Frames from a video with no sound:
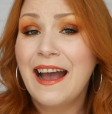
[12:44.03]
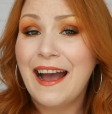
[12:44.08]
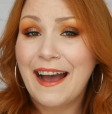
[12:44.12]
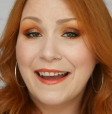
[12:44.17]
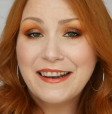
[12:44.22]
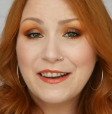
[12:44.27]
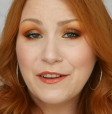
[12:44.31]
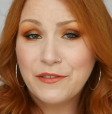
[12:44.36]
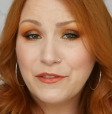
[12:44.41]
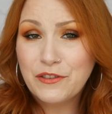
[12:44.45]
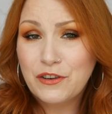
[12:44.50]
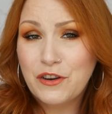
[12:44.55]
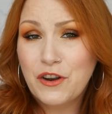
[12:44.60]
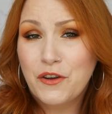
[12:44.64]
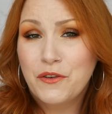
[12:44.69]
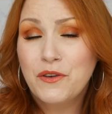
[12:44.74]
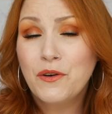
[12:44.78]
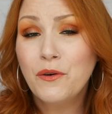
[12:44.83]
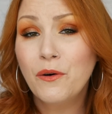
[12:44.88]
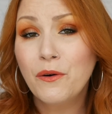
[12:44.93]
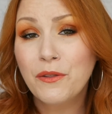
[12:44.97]
I'd love to
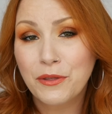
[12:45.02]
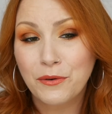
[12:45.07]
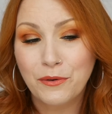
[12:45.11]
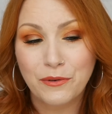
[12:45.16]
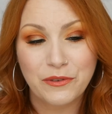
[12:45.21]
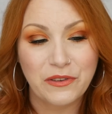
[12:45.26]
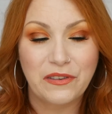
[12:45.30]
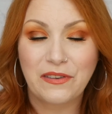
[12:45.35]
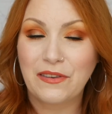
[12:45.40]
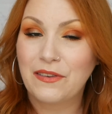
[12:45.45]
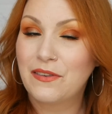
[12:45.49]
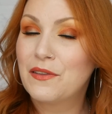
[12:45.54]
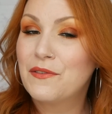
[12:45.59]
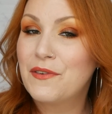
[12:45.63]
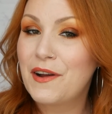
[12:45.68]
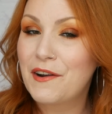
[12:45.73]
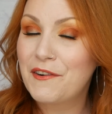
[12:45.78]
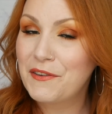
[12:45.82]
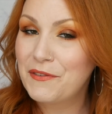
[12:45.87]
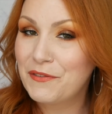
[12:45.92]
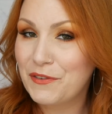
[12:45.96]
know your thoughts. This is the
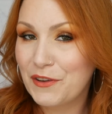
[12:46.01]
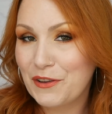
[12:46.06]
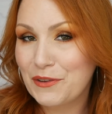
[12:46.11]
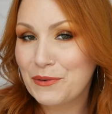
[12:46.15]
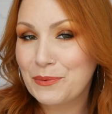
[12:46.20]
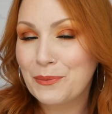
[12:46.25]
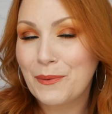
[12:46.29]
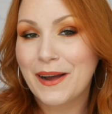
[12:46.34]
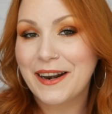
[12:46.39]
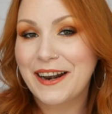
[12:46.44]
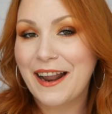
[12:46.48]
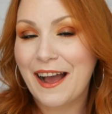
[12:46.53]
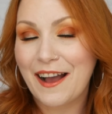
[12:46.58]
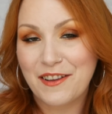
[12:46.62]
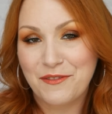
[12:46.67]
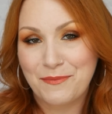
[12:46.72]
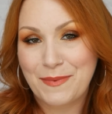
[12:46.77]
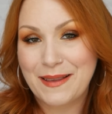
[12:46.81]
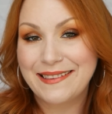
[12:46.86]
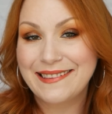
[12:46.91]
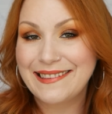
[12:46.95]
very first one
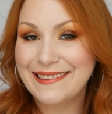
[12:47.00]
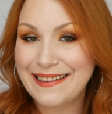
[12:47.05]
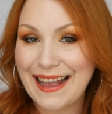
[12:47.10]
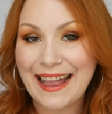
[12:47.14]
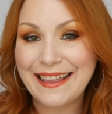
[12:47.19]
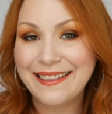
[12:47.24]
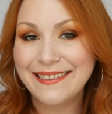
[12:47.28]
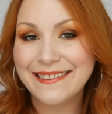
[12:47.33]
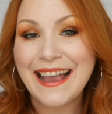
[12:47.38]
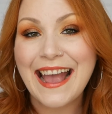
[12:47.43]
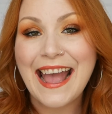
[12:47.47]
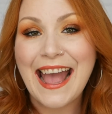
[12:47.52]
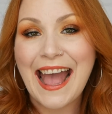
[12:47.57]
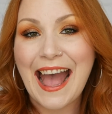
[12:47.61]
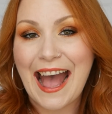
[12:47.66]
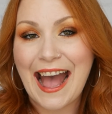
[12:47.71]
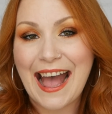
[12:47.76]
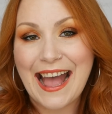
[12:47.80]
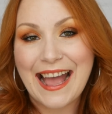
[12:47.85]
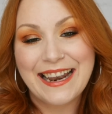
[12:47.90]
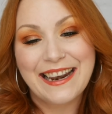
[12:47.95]
I've been sent,
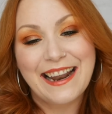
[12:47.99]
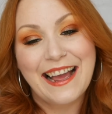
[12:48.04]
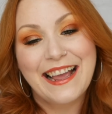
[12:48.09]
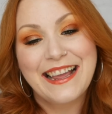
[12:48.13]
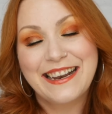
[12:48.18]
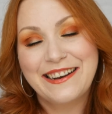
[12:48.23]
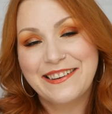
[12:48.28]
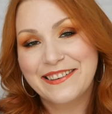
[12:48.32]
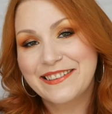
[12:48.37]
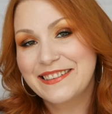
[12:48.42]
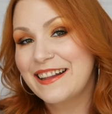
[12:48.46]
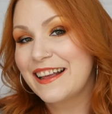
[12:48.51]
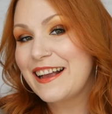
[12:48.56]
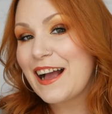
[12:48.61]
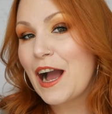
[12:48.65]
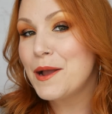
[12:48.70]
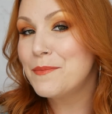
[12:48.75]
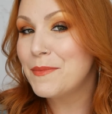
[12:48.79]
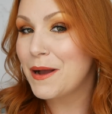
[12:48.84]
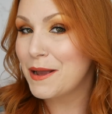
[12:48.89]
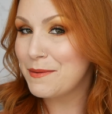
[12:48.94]
and it looks
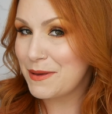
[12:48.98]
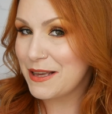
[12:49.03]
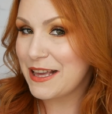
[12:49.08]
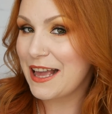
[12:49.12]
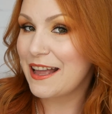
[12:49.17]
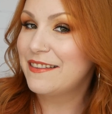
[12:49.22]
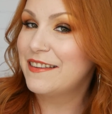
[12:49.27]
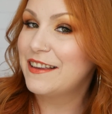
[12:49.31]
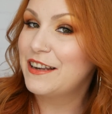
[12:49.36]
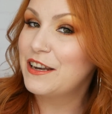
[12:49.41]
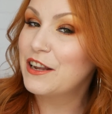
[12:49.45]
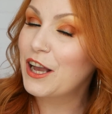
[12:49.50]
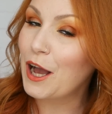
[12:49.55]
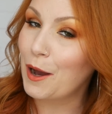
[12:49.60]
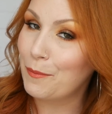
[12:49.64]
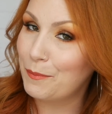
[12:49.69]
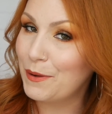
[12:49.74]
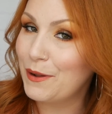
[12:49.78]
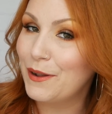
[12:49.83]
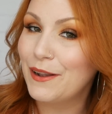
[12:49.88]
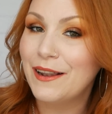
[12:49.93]
like I might be getting a
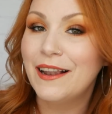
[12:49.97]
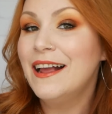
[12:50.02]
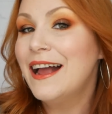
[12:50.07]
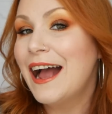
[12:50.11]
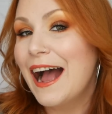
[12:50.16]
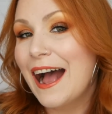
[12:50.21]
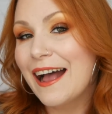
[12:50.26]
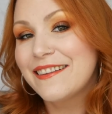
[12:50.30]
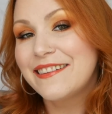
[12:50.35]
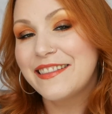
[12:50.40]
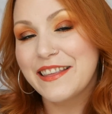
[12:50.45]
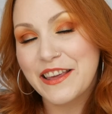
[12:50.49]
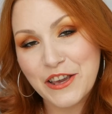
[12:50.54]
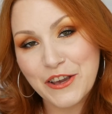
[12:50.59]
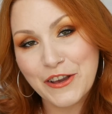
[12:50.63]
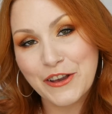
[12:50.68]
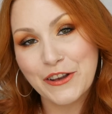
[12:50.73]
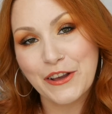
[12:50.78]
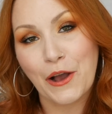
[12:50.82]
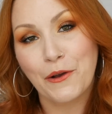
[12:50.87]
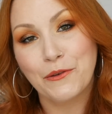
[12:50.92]
couple as the
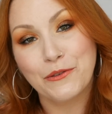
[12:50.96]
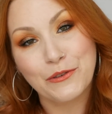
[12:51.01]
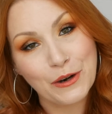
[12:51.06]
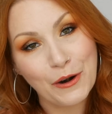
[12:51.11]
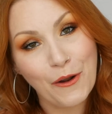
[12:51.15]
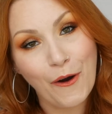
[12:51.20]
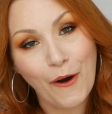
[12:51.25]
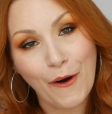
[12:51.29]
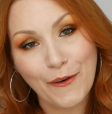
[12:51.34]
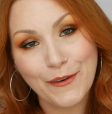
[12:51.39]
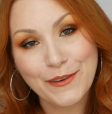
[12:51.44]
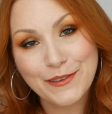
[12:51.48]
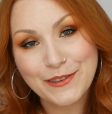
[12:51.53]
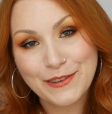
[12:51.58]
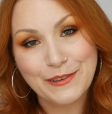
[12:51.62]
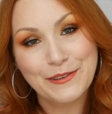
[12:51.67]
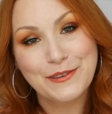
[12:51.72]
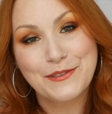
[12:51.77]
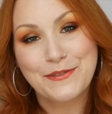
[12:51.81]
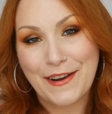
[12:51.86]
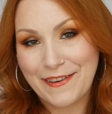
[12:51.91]
year goes along.
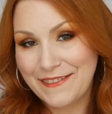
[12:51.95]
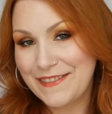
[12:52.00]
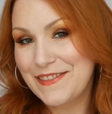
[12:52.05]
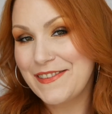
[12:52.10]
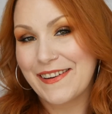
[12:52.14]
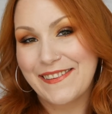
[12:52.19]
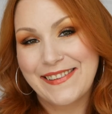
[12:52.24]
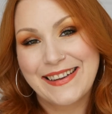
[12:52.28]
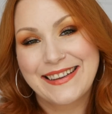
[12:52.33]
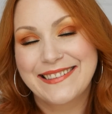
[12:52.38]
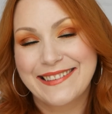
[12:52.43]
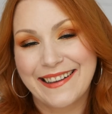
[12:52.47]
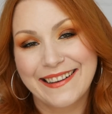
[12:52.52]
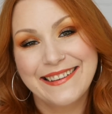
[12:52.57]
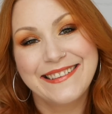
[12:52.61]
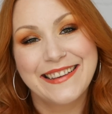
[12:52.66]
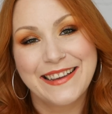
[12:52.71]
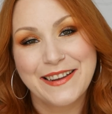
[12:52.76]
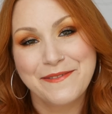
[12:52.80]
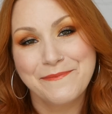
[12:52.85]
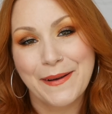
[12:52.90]
So it's very, very
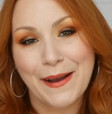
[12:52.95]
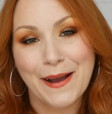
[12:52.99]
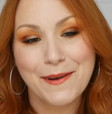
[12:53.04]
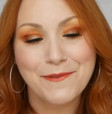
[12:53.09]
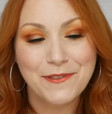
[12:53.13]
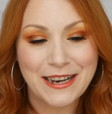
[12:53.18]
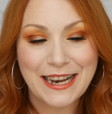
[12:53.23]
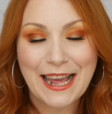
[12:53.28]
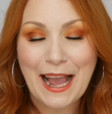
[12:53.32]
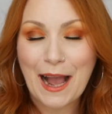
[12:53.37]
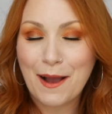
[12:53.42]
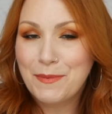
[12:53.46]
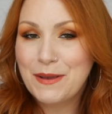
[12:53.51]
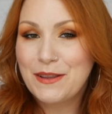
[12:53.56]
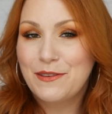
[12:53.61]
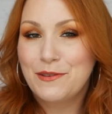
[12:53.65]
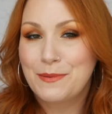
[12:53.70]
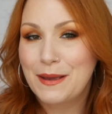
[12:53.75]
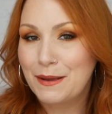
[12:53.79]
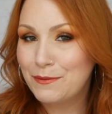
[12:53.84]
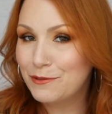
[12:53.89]
exciting, but I'm really
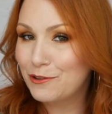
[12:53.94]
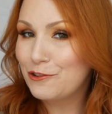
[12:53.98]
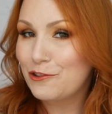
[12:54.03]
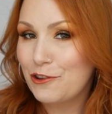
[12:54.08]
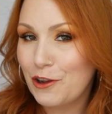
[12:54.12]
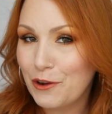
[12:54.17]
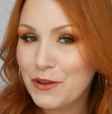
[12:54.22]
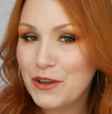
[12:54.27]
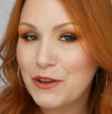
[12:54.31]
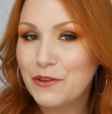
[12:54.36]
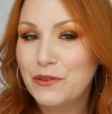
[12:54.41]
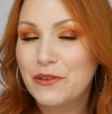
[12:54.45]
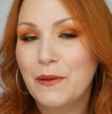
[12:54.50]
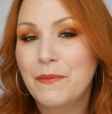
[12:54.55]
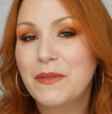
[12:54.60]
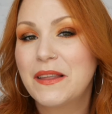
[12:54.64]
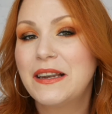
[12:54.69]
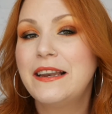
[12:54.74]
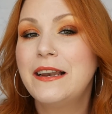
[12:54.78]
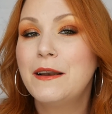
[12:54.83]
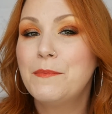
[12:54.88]
happy to be able to show you
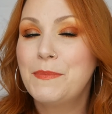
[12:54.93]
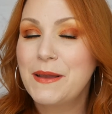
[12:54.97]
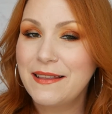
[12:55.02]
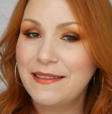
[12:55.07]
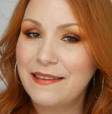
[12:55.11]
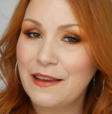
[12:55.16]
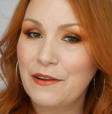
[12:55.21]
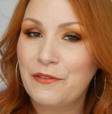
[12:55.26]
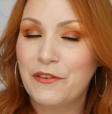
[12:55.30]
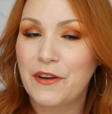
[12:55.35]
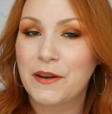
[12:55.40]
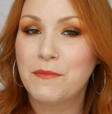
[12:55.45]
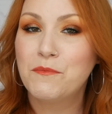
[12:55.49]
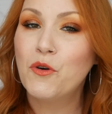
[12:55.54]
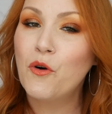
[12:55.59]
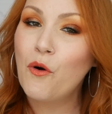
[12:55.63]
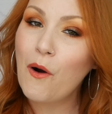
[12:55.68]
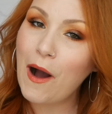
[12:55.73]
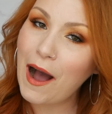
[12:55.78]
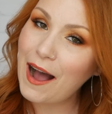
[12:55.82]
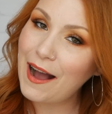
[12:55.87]
something a little bit different,
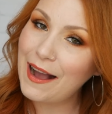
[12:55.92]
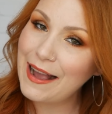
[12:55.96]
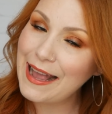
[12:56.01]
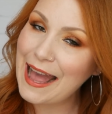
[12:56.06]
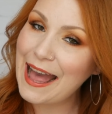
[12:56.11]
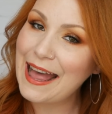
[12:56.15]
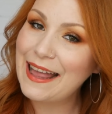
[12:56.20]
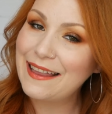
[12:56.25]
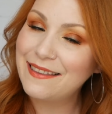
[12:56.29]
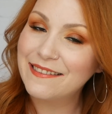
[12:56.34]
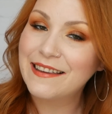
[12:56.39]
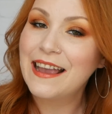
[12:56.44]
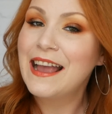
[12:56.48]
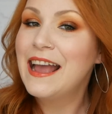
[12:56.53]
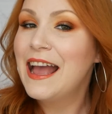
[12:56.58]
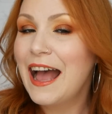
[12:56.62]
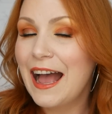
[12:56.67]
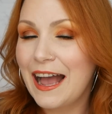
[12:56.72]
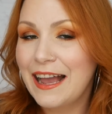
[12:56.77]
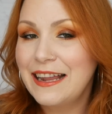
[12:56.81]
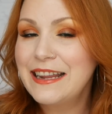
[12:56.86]
more high-end,
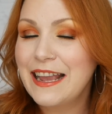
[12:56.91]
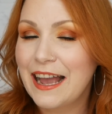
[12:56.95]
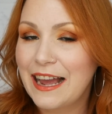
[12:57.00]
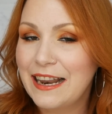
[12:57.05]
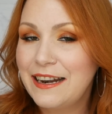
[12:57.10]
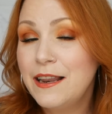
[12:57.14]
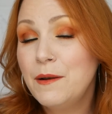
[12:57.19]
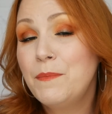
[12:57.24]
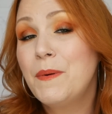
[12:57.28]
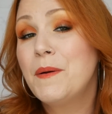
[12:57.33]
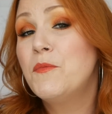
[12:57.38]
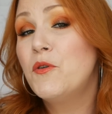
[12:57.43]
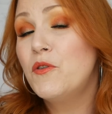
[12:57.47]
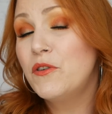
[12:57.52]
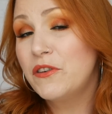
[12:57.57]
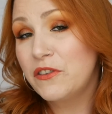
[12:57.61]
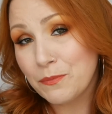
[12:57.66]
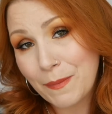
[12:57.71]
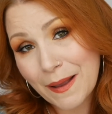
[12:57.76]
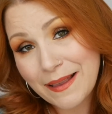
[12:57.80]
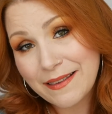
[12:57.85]
and yeah, a little bit
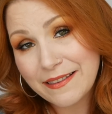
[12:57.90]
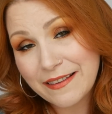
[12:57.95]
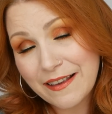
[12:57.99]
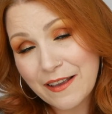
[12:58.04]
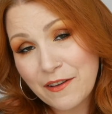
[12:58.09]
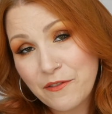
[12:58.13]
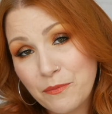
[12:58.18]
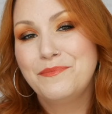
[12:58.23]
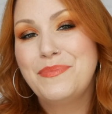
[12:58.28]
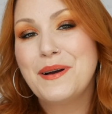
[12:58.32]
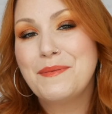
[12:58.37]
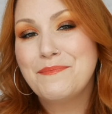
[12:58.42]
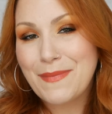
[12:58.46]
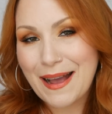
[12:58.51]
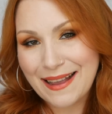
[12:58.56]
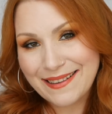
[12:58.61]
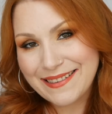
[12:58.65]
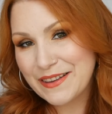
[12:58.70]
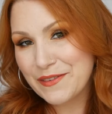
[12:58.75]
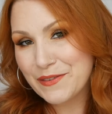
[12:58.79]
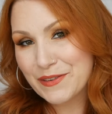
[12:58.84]
more expensive, but
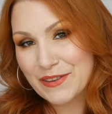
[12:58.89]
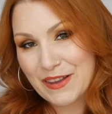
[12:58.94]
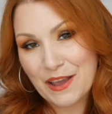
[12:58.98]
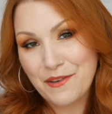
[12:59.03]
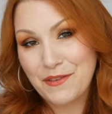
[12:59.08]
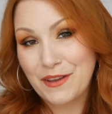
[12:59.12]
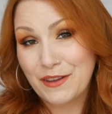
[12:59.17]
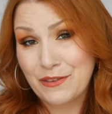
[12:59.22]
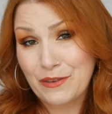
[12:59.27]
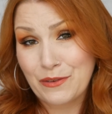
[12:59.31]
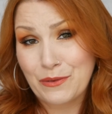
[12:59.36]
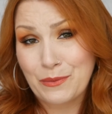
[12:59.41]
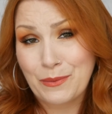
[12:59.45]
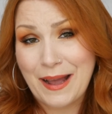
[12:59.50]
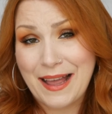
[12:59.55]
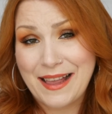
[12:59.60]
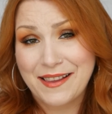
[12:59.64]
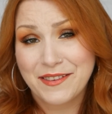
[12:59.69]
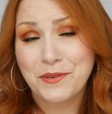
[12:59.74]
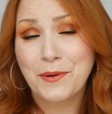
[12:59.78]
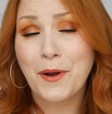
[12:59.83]
massive savings as
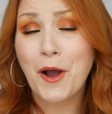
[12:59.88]
well.